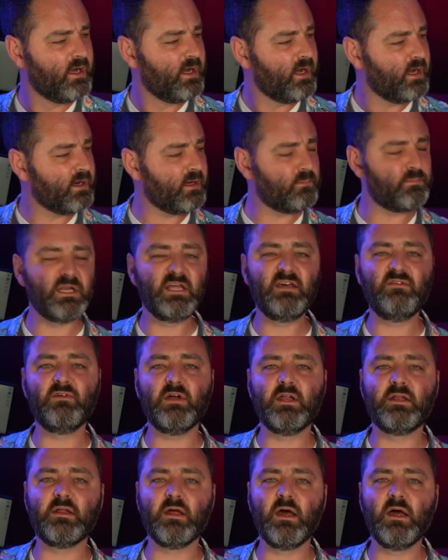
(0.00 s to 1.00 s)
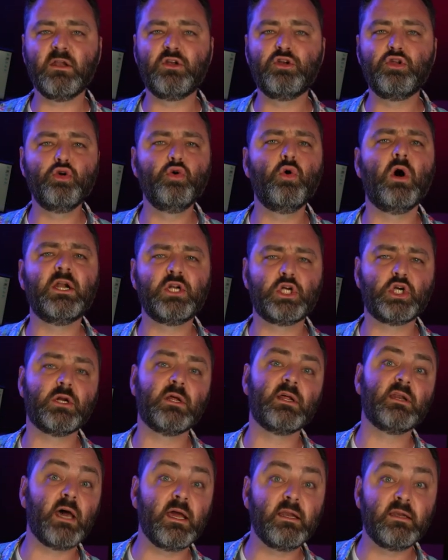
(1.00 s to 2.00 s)
And I believe it's
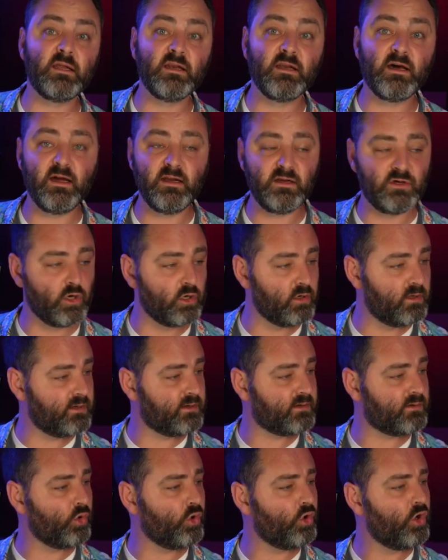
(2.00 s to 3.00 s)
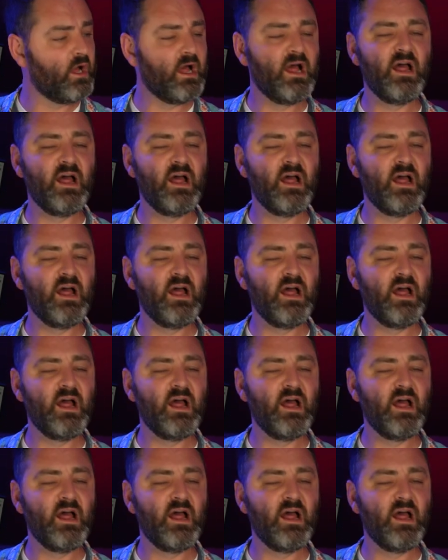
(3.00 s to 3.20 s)
$299 or